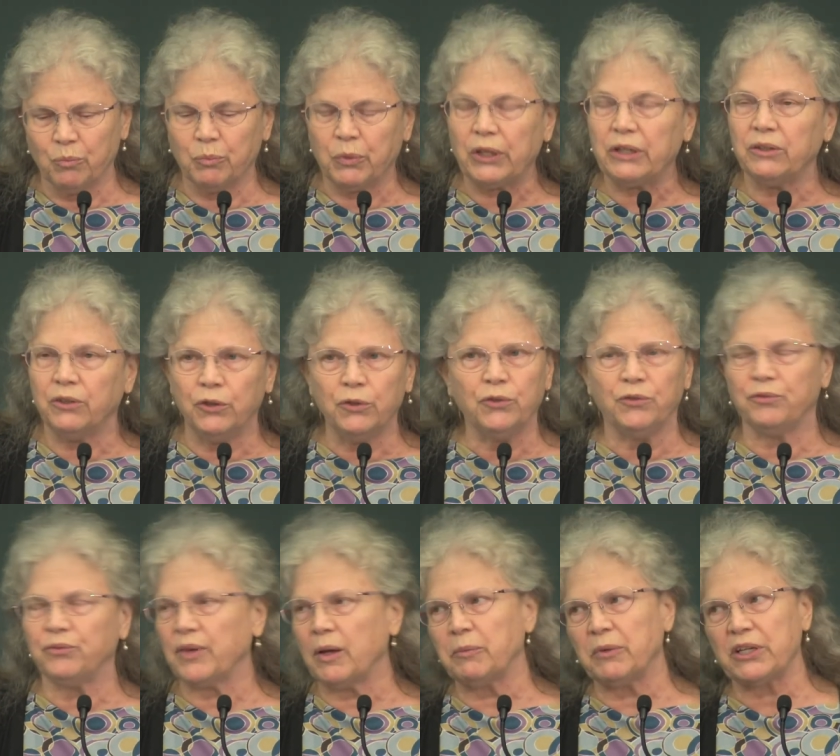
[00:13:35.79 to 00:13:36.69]
But you
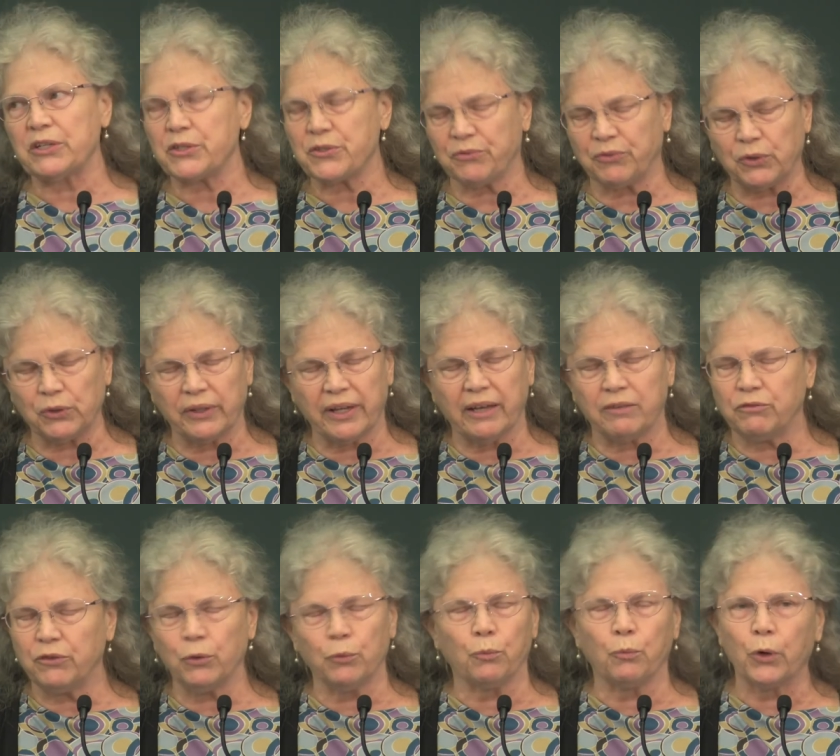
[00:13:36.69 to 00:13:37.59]
feminists for
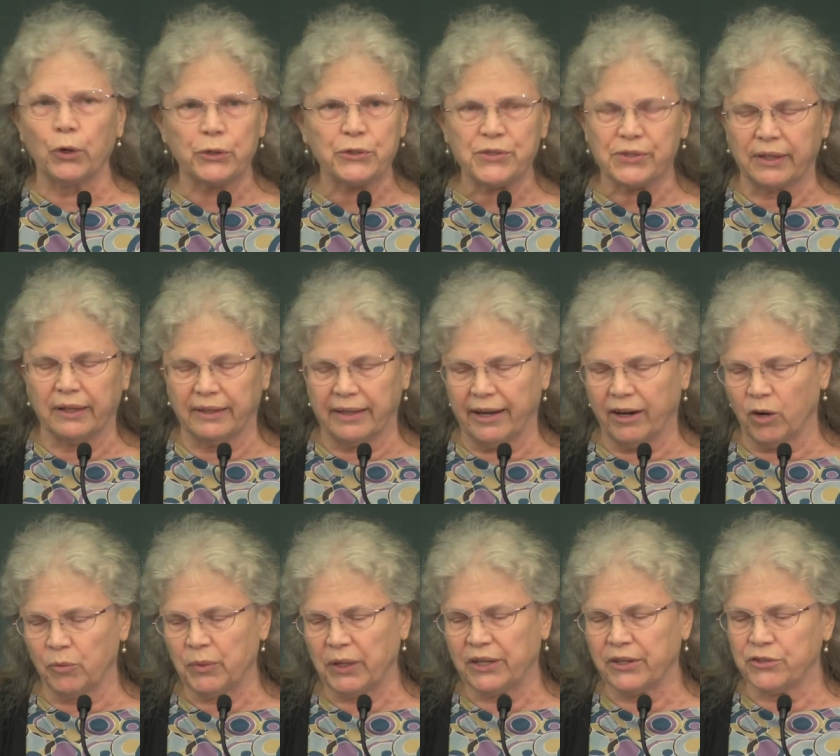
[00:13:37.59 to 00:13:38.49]
life, you're worse than they
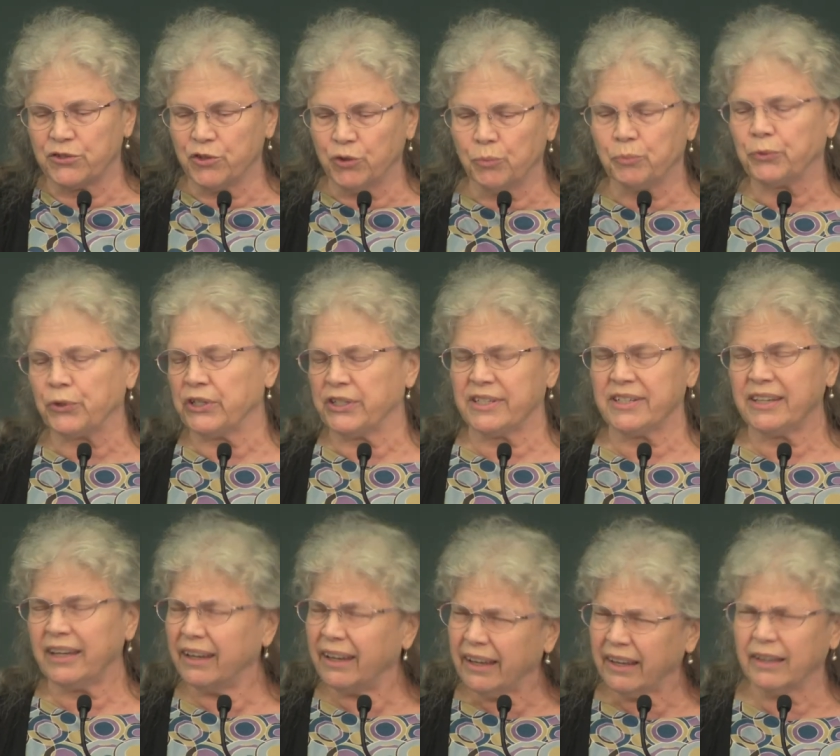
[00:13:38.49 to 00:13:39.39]
are because you
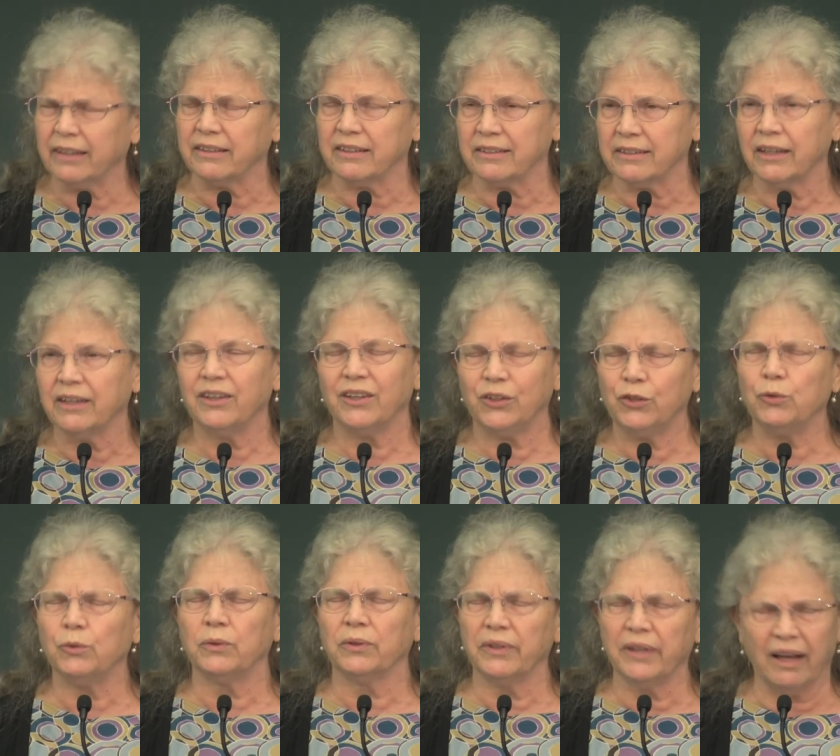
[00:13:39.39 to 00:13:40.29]
pretend,
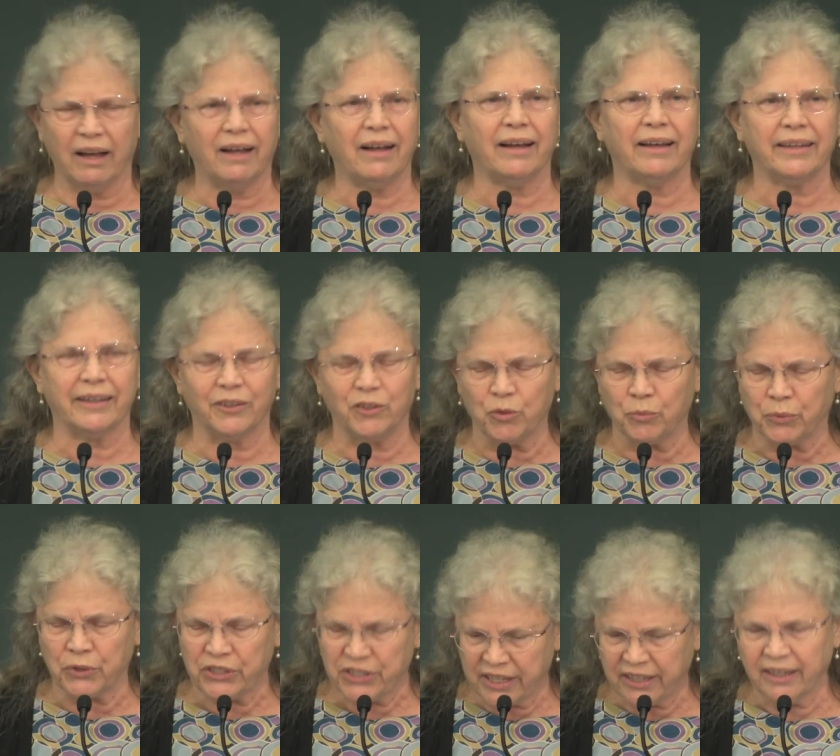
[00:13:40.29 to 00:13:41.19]
you lie, and you
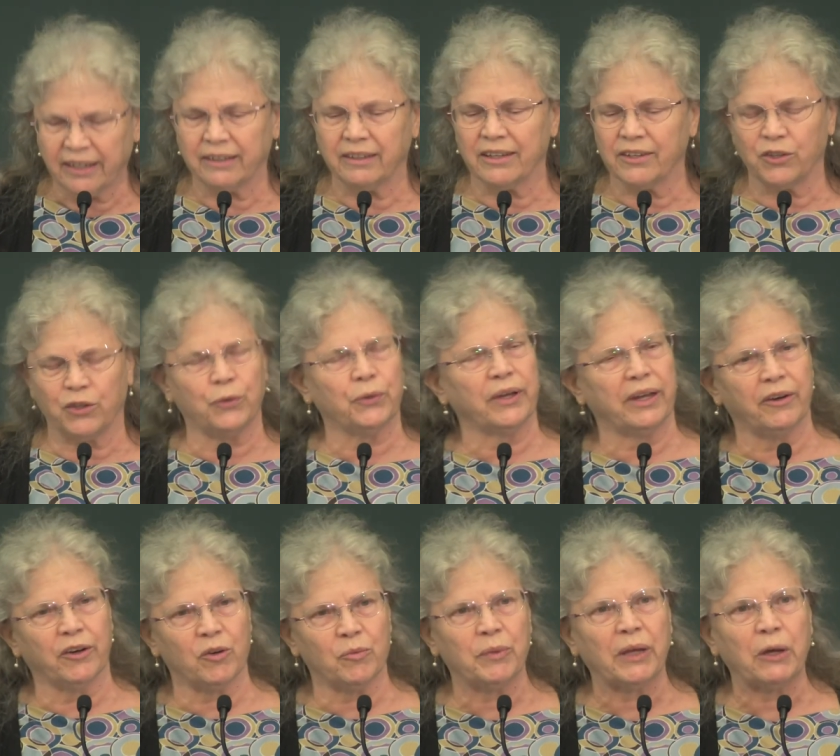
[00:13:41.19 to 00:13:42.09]
pretend that you
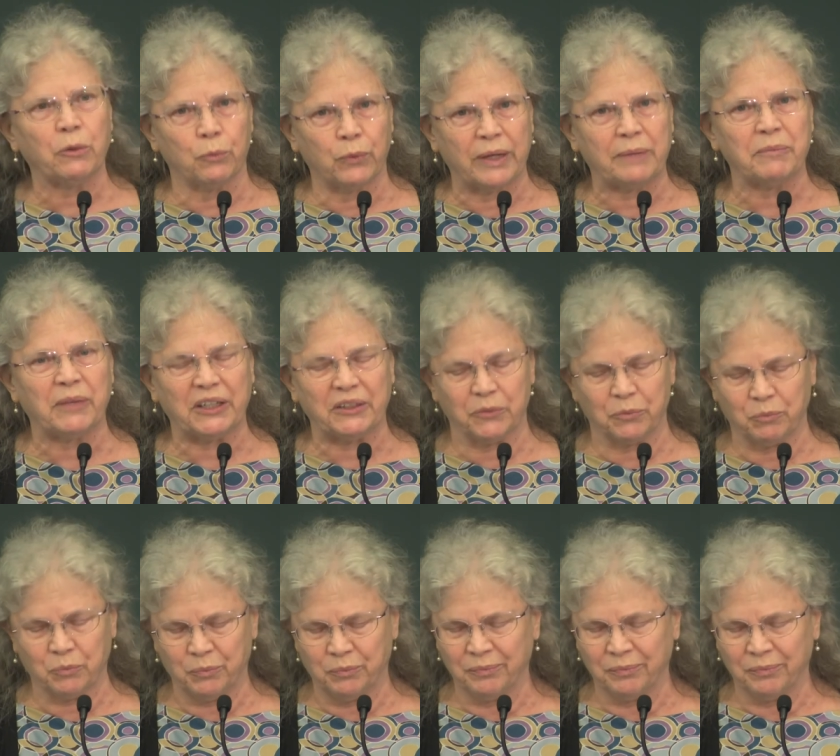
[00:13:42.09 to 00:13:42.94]
care about women.